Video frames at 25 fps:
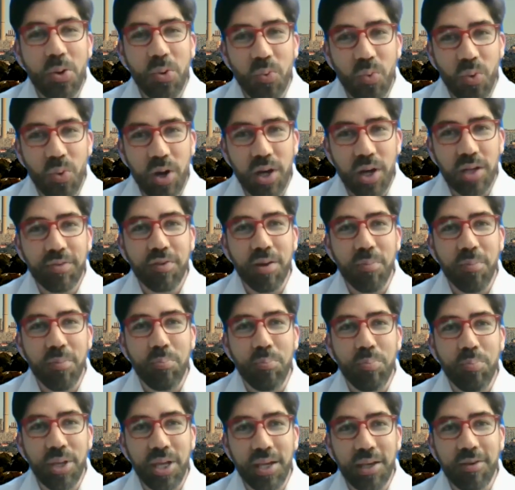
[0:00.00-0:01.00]
worked for a
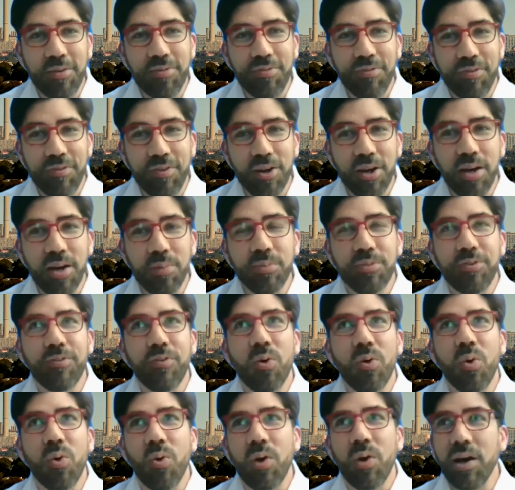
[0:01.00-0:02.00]
big firm
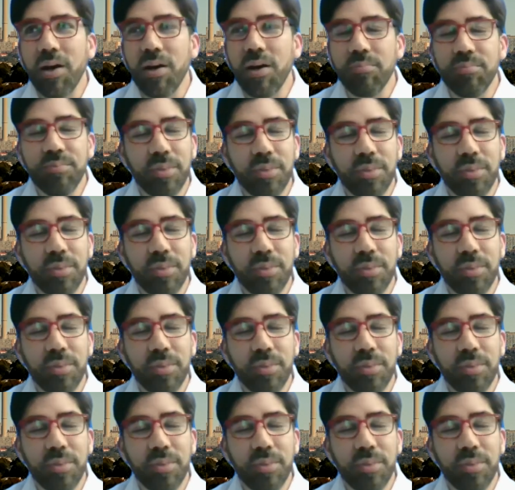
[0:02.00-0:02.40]
for